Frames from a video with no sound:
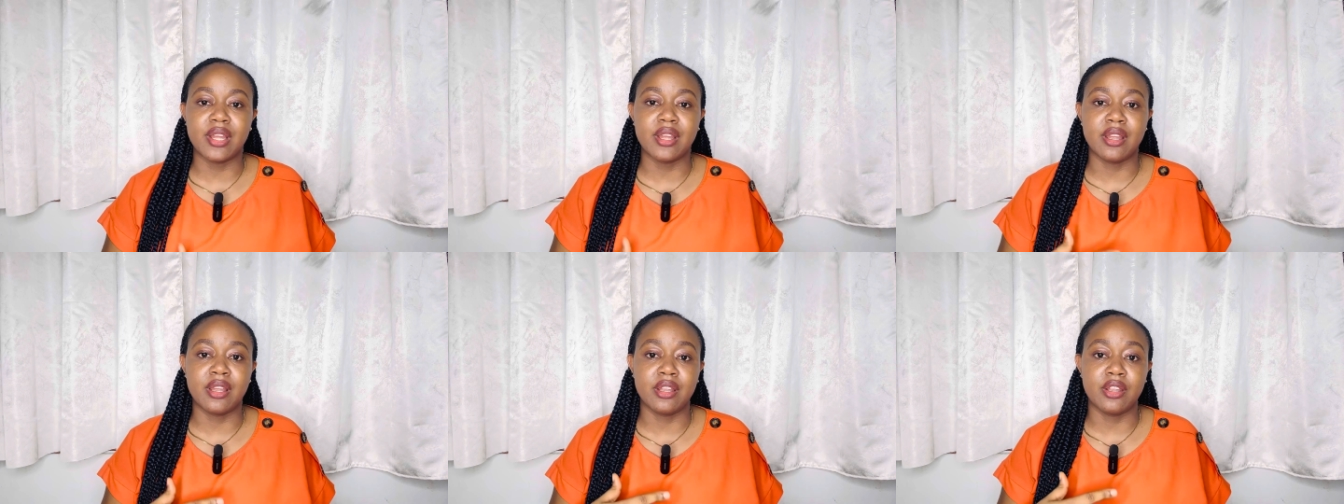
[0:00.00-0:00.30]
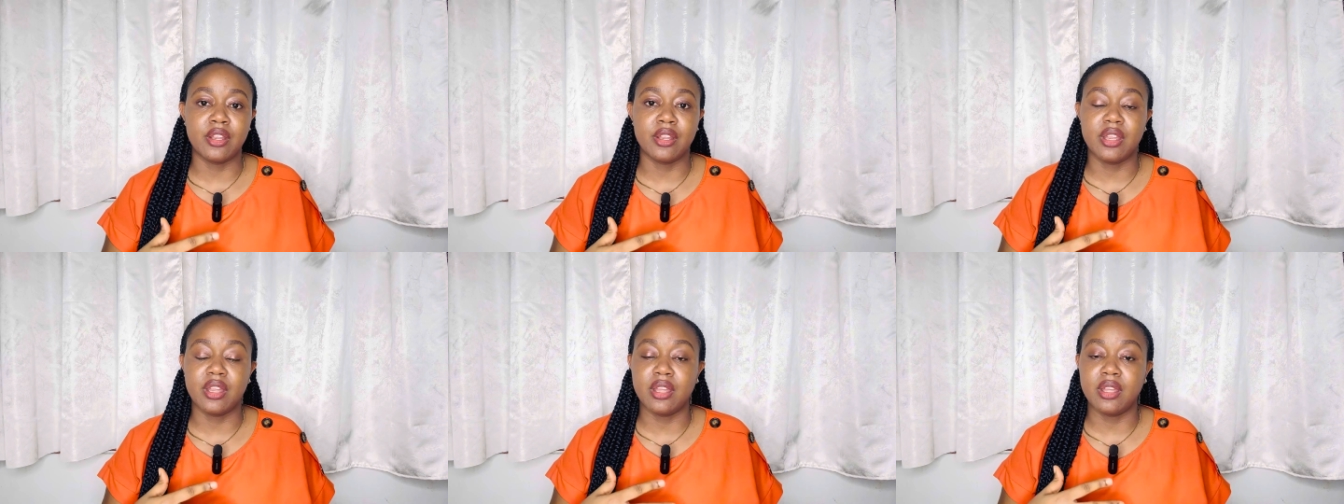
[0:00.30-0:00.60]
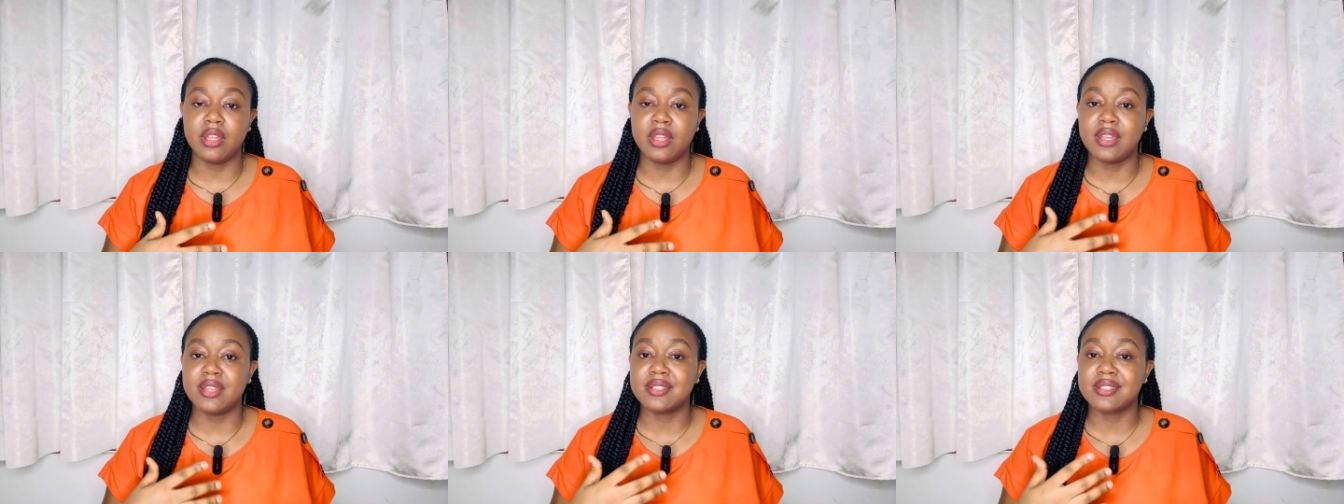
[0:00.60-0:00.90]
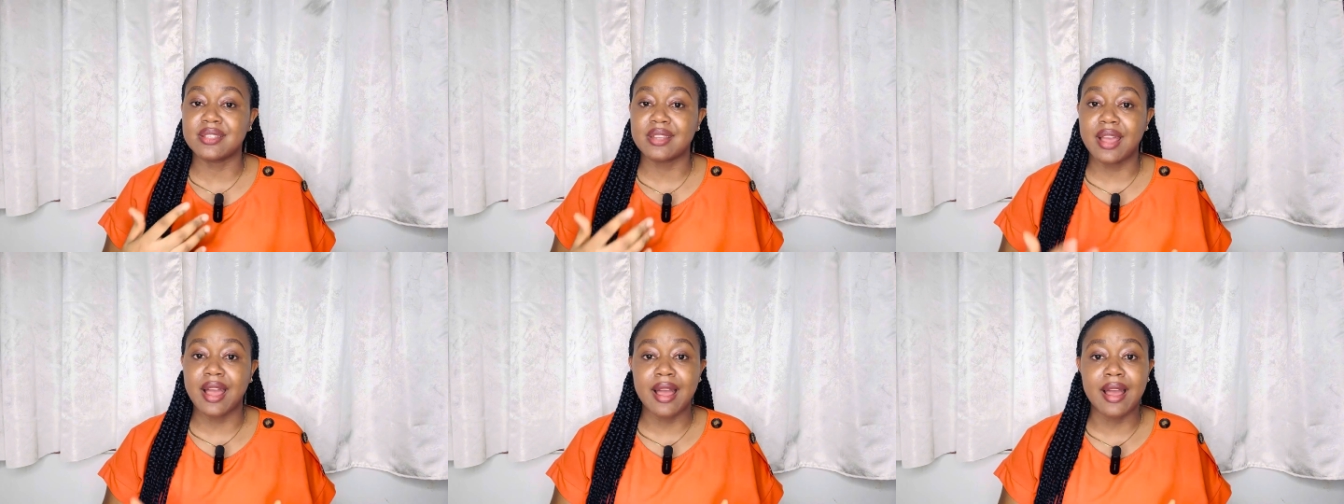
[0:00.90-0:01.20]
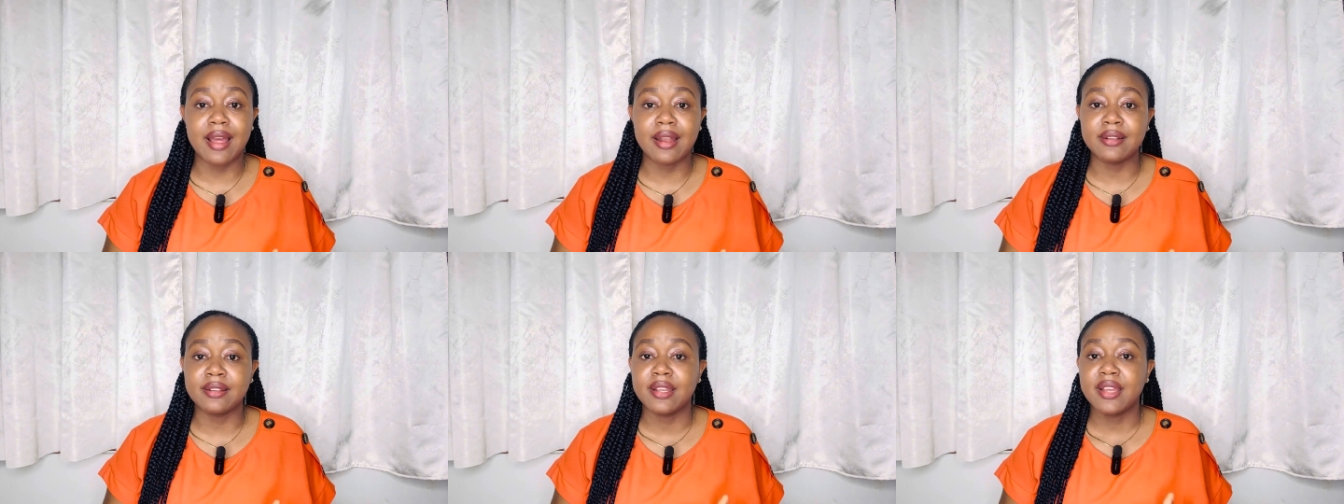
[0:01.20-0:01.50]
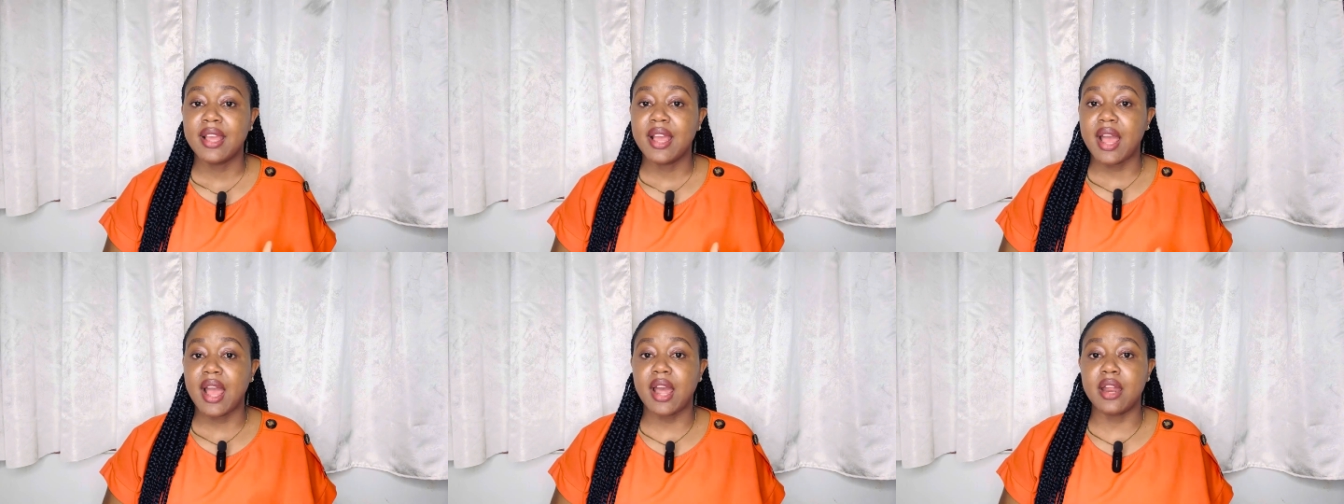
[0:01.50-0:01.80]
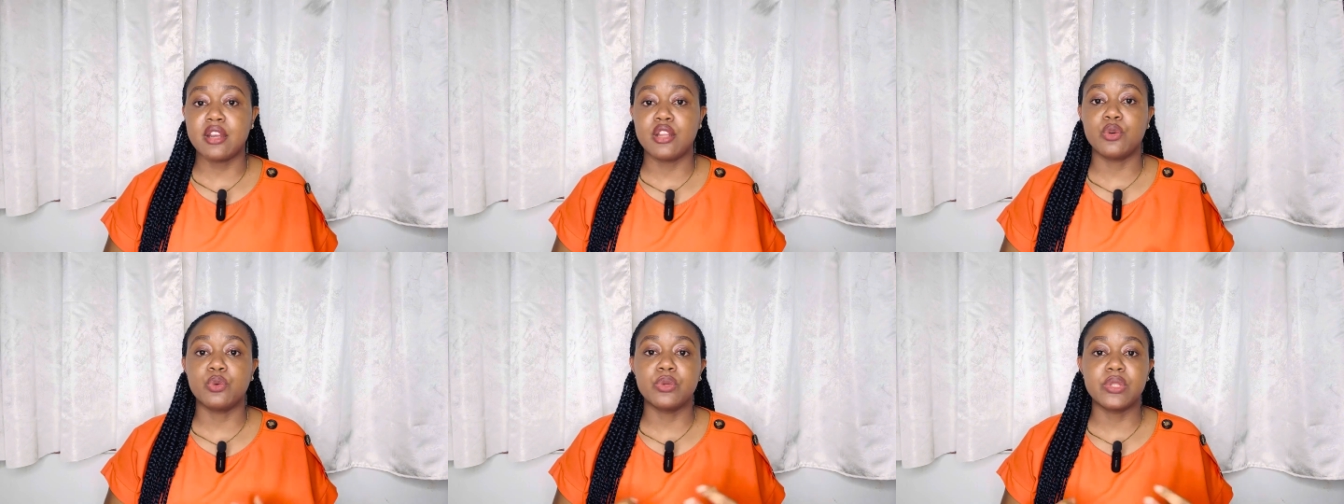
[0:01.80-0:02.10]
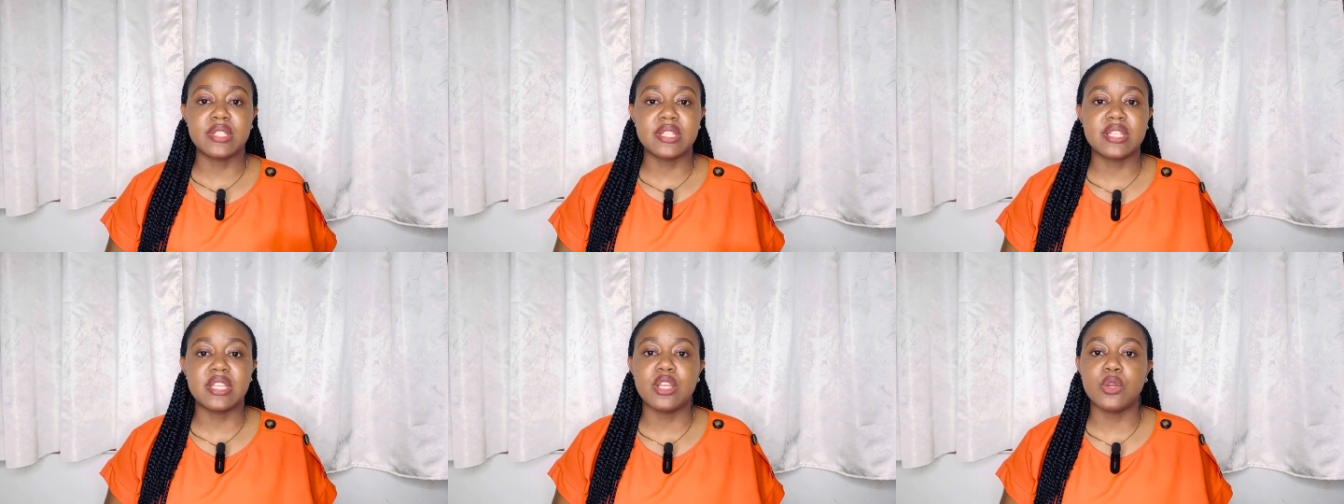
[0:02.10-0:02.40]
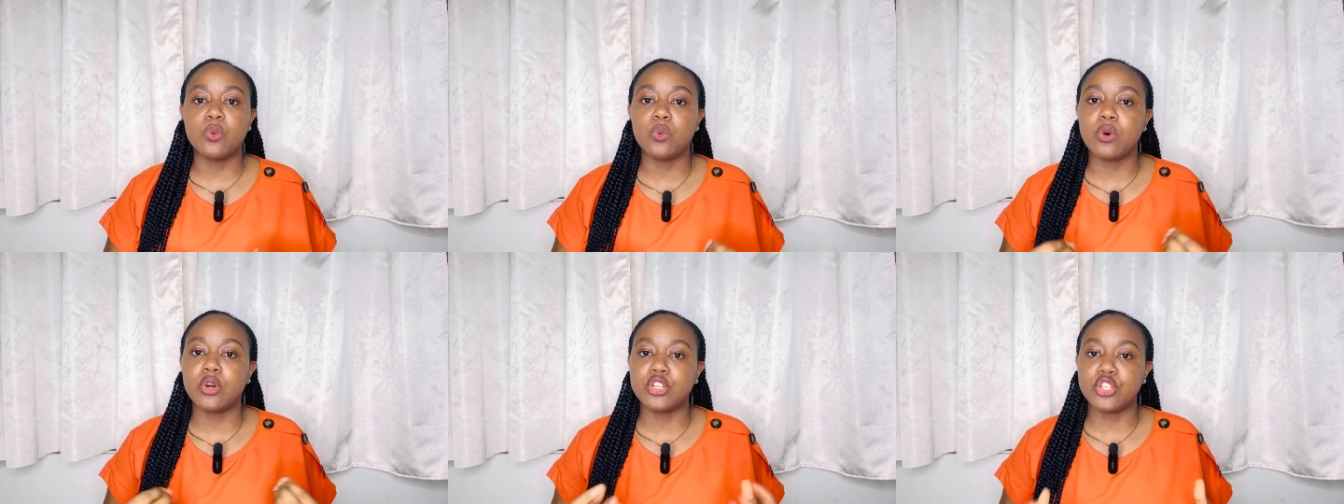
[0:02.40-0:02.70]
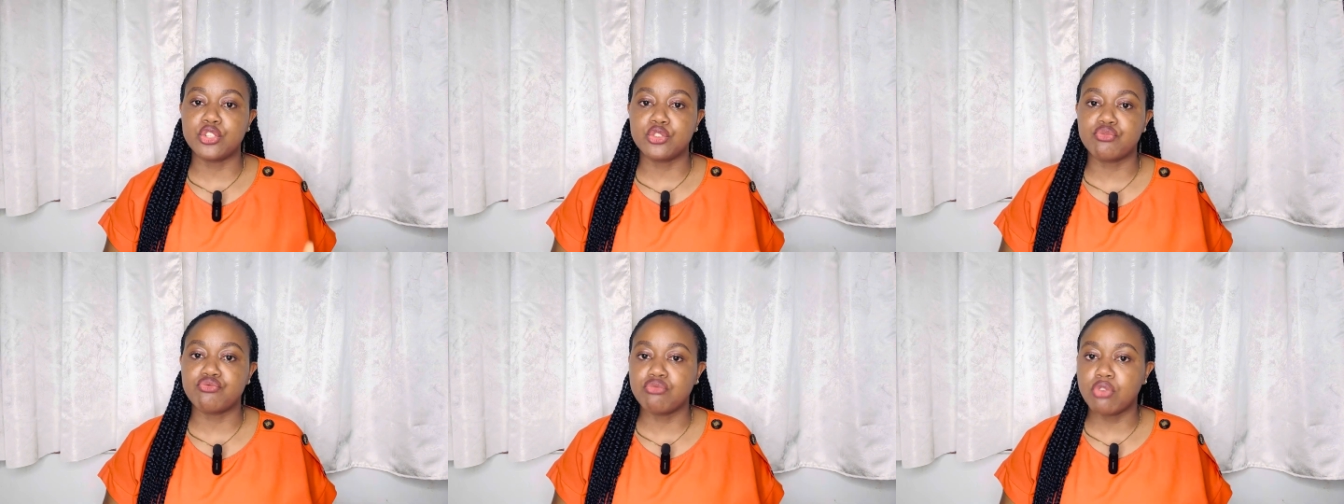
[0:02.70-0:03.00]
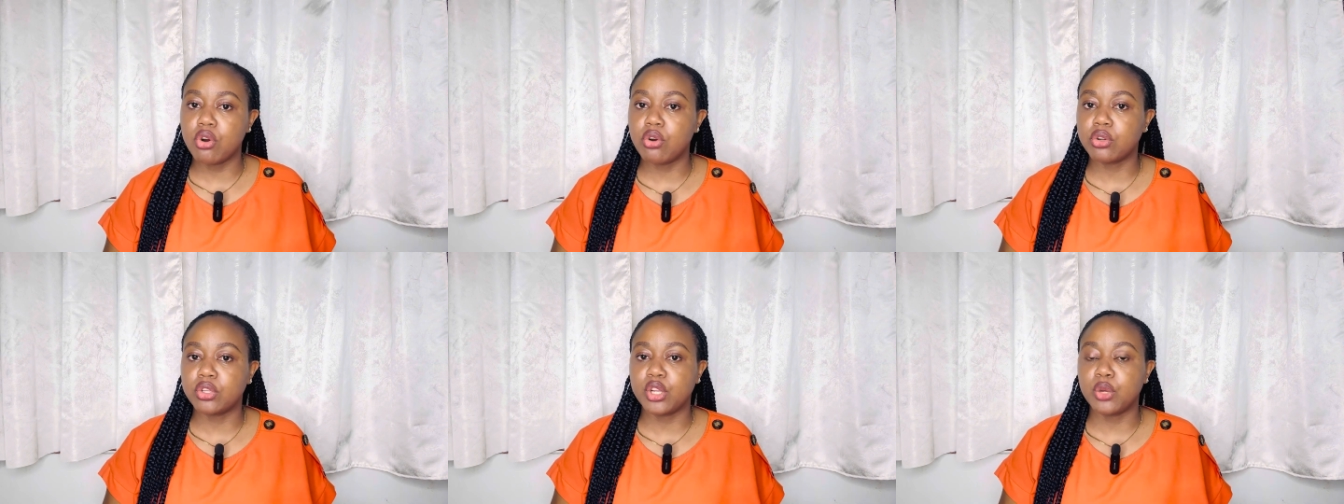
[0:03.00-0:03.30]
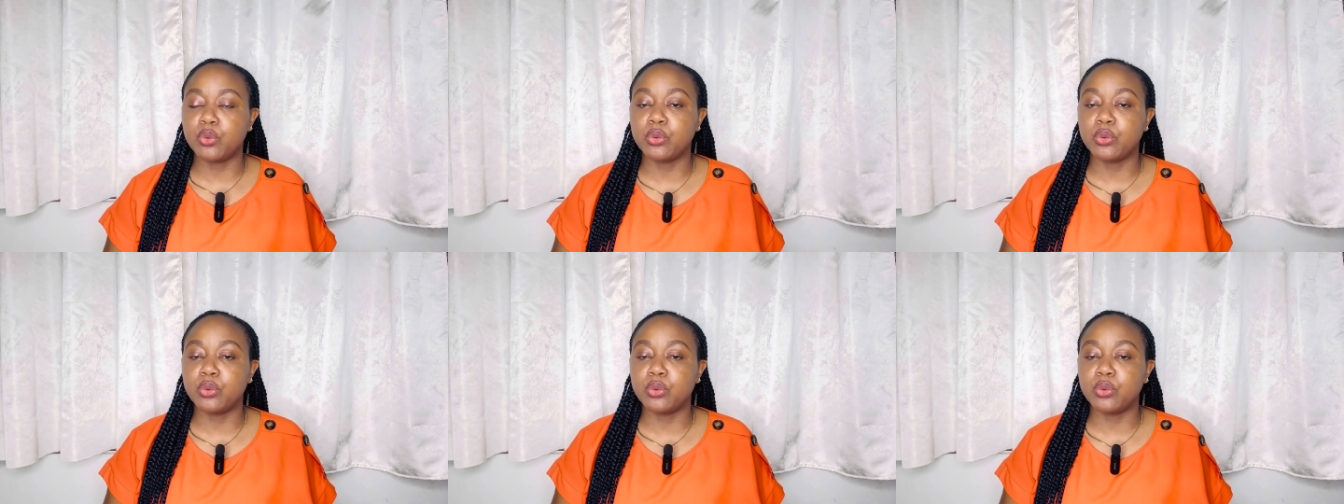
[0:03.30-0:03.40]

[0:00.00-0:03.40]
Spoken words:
a scan, and they will see what is wrong.